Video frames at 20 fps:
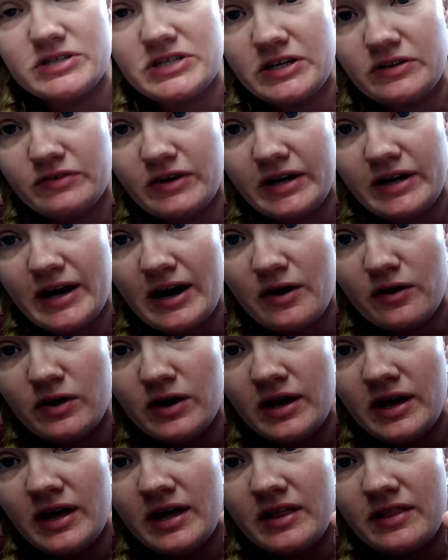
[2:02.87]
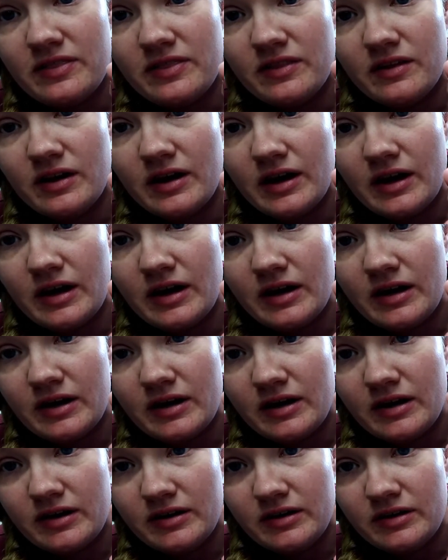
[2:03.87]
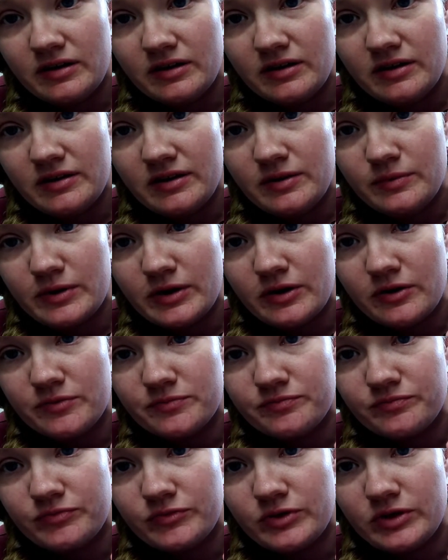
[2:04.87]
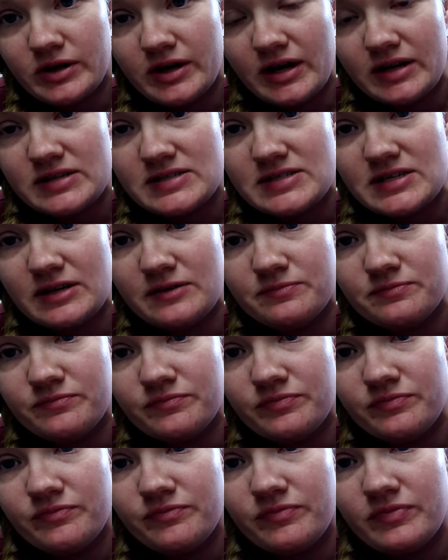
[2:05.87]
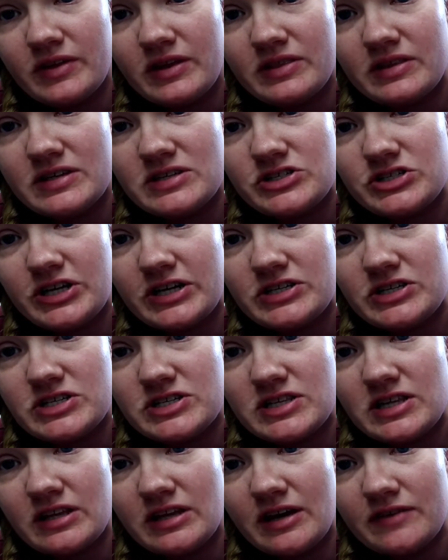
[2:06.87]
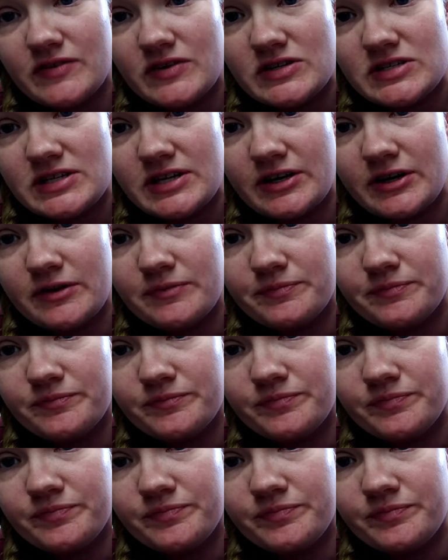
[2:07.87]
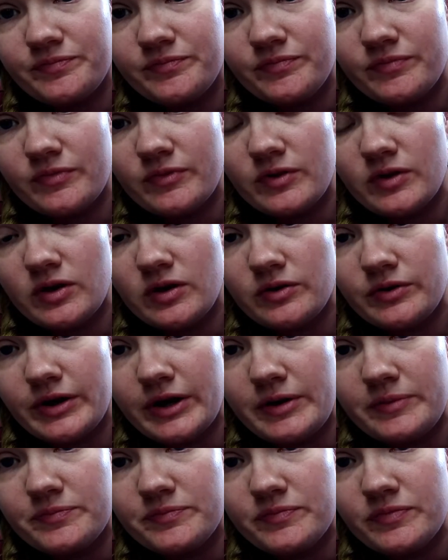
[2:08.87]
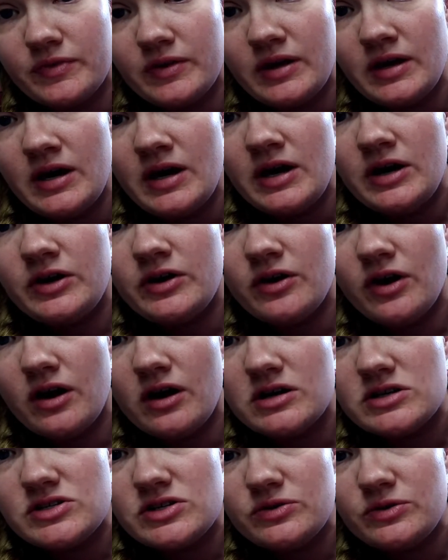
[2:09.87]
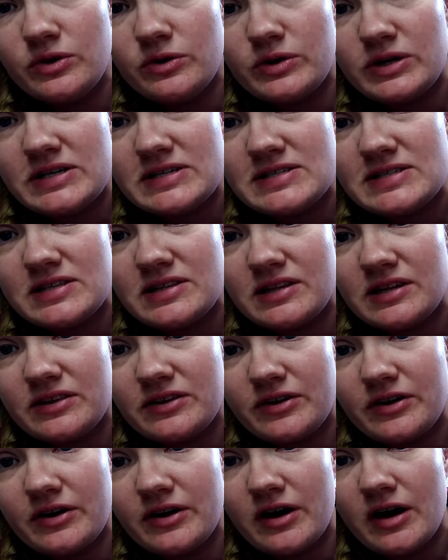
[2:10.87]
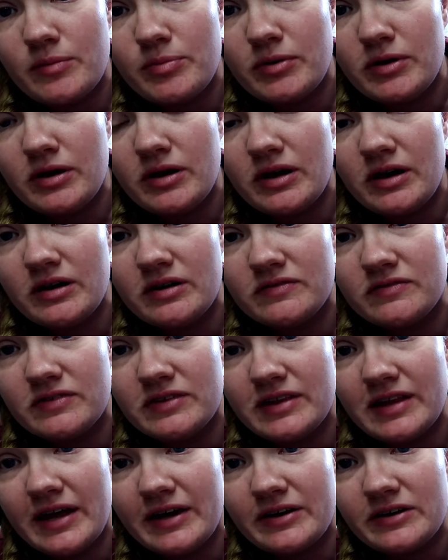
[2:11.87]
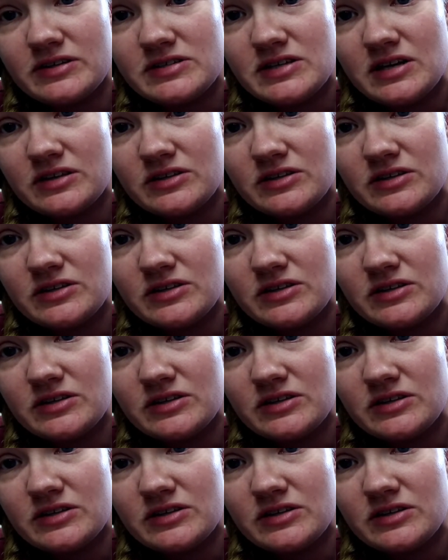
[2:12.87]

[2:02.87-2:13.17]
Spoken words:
right now. There we go. You can kind of see. This changes the levels here. All right. You'll also notice that there are a couple of letters on the